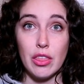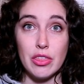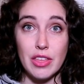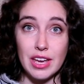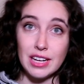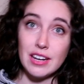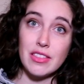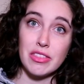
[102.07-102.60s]

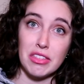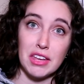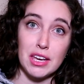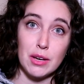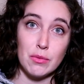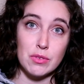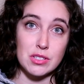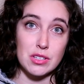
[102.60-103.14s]
they didn't think
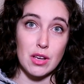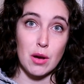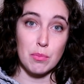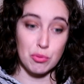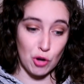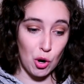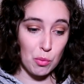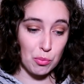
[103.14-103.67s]
it was
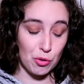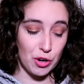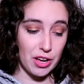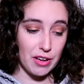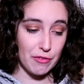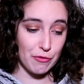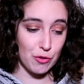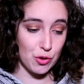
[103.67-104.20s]

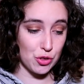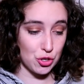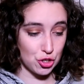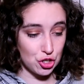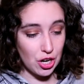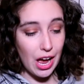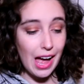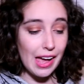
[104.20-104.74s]
appropriate for their
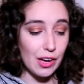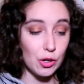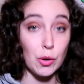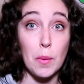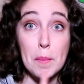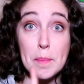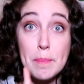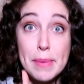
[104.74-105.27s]
child
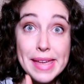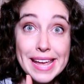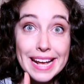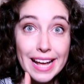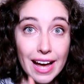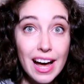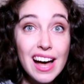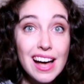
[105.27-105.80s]

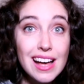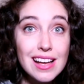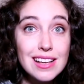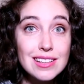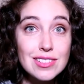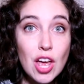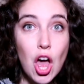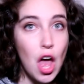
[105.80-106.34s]

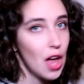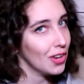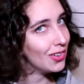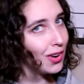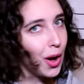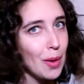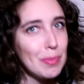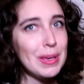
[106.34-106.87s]
because,
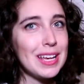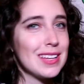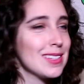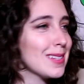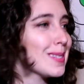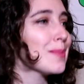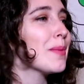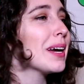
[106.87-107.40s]
not because
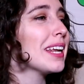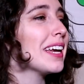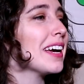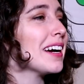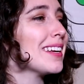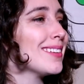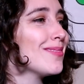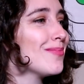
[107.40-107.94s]
it's a money
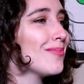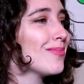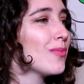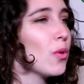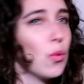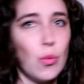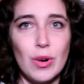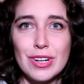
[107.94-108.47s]
gun,
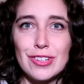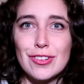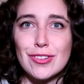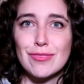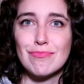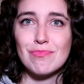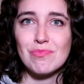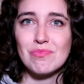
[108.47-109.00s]

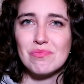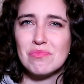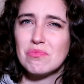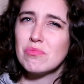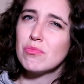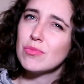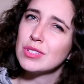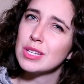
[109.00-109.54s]
which
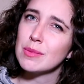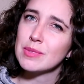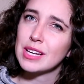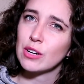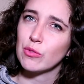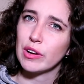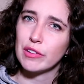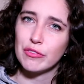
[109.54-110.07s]
seems like
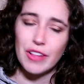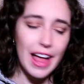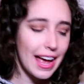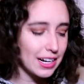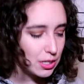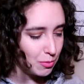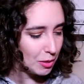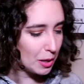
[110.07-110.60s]
a red
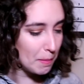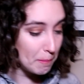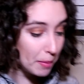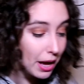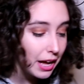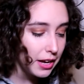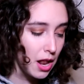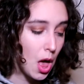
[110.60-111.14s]
flag to me,
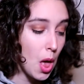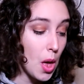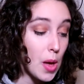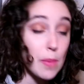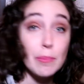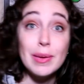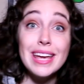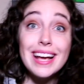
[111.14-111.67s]
but
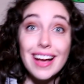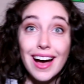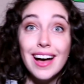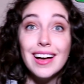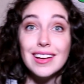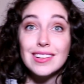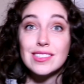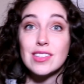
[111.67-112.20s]

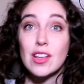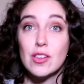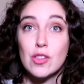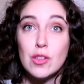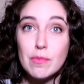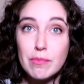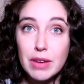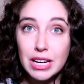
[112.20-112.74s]
because
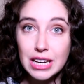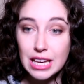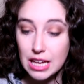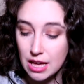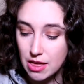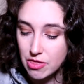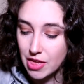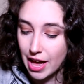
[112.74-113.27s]
the
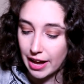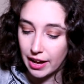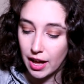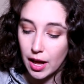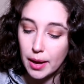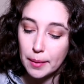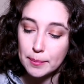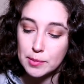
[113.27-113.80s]
money that
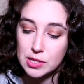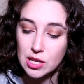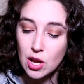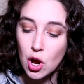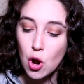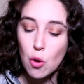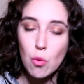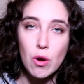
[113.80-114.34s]
comes
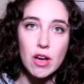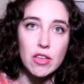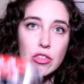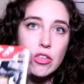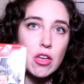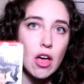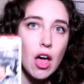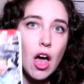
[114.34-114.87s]

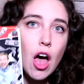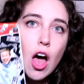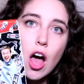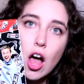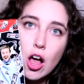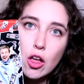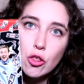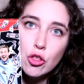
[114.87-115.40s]
with
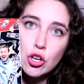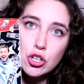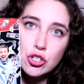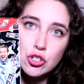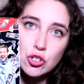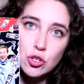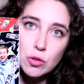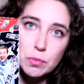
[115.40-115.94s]
the
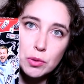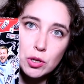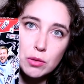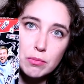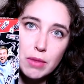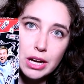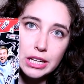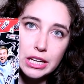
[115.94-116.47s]
super
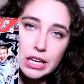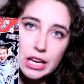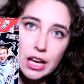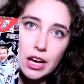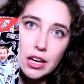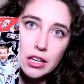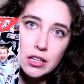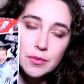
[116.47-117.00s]
money
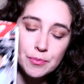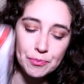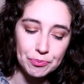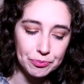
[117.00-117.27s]
gun